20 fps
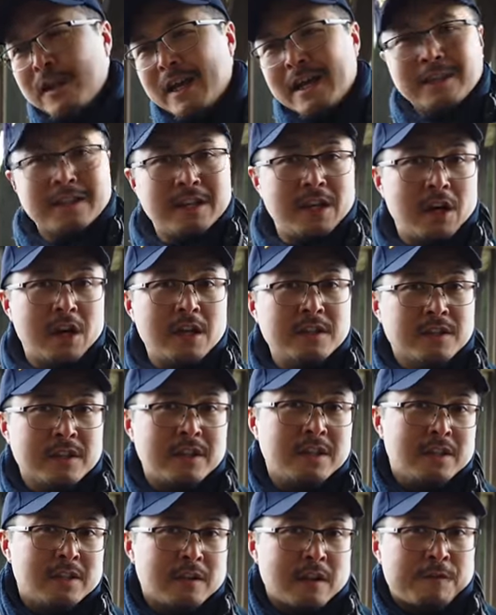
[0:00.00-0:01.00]
And the
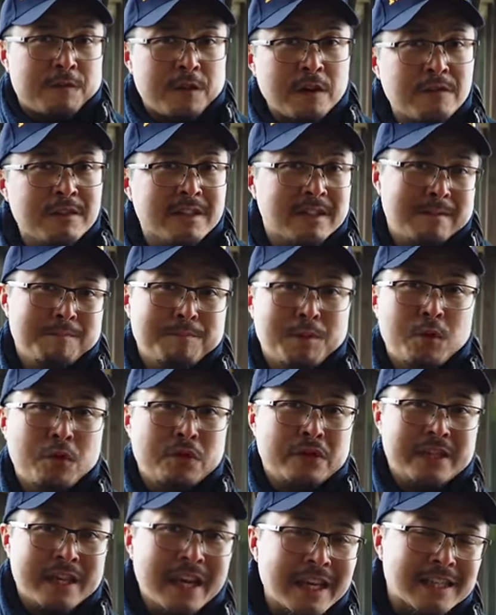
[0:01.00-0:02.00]
answer is a very
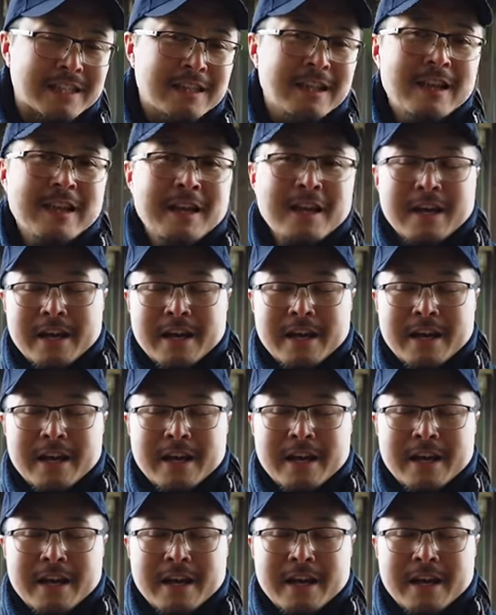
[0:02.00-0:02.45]
simple yes.